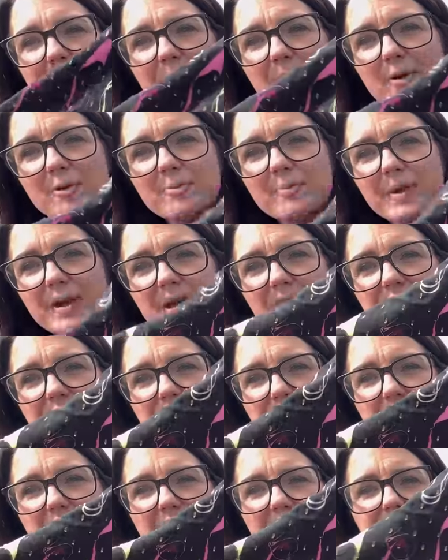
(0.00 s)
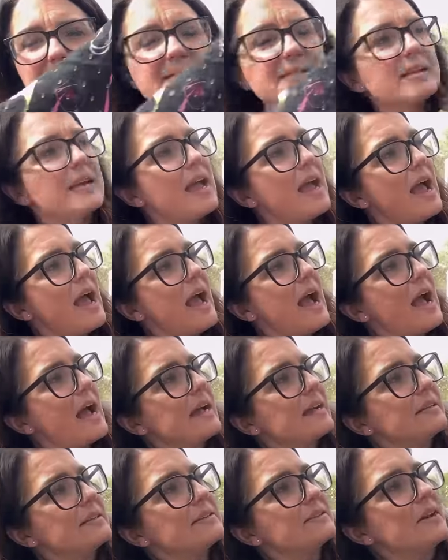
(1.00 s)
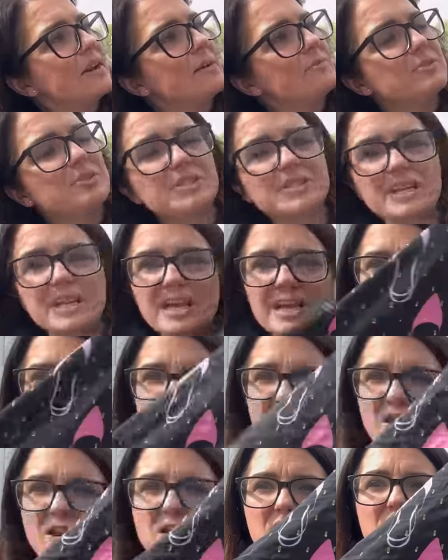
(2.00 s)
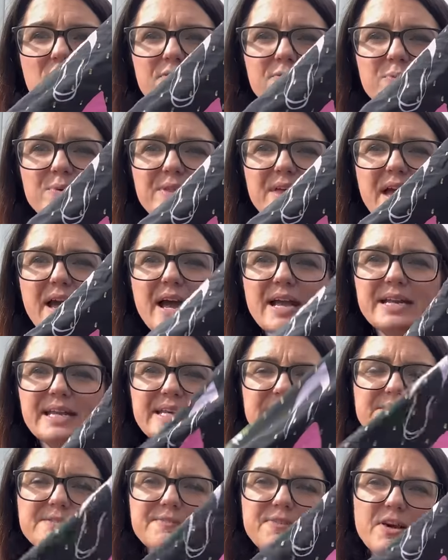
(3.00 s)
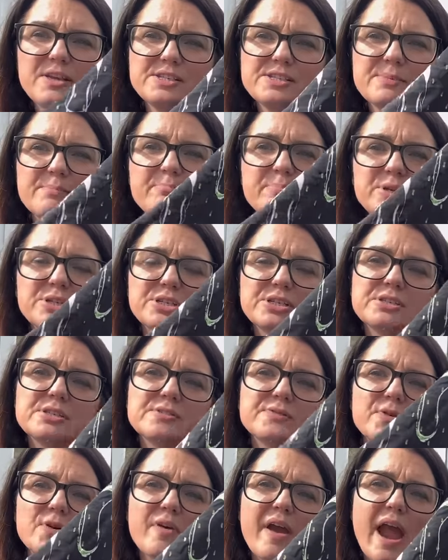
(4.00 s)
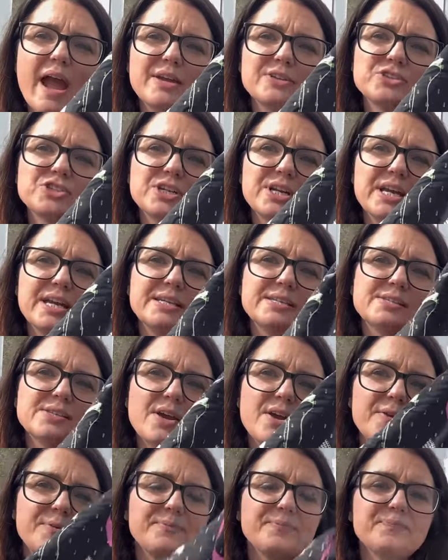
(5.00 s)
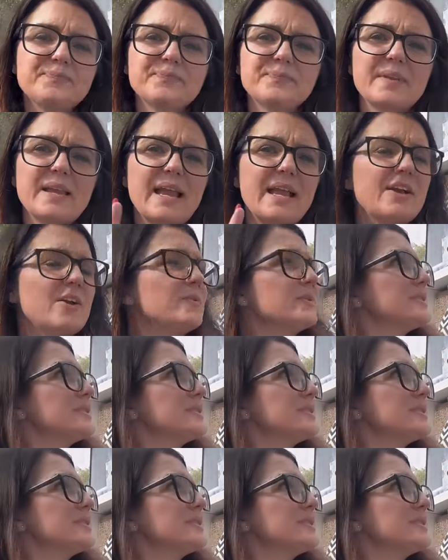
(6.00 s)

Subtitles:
both purchased, and I'm just in love with it. I need to find some buttons for it, actually, so hang on